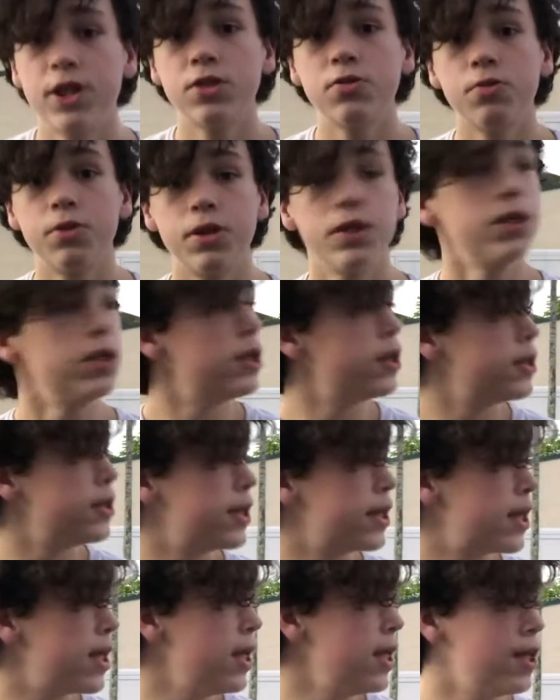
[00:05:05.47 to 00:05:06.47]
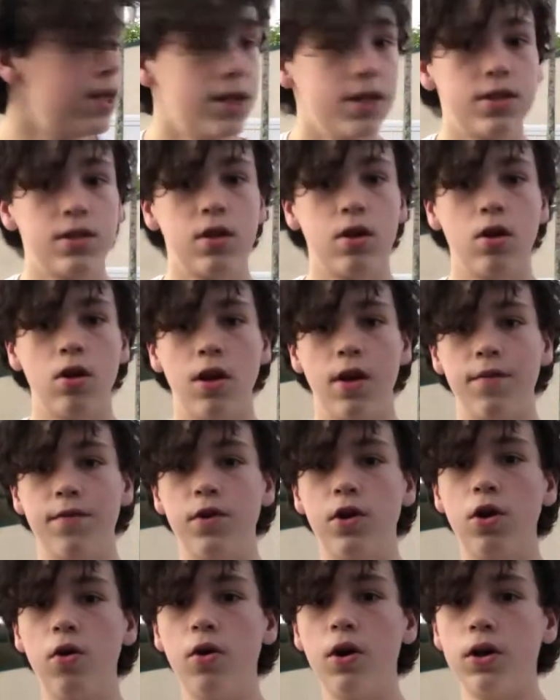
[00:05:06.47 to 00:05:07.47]
one, the key is if you
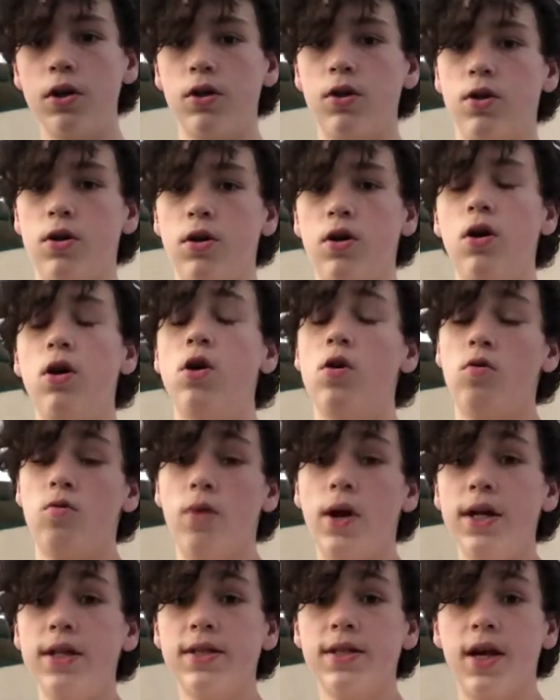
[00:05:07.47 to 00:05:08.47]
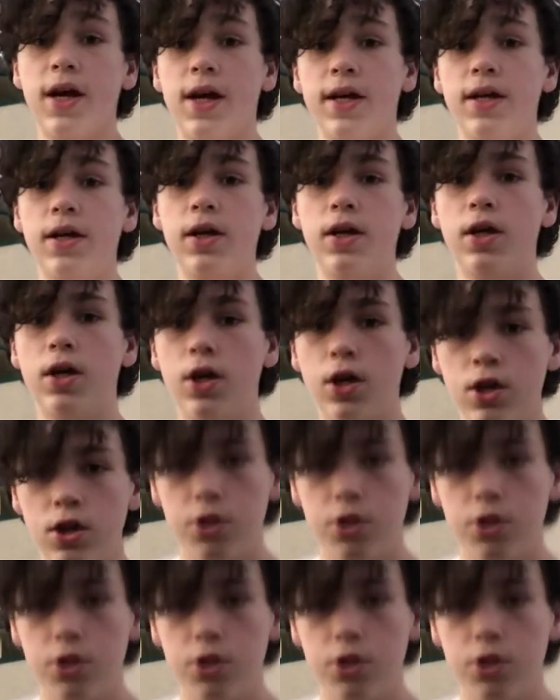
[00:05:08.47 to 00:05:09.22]
go on the right side, you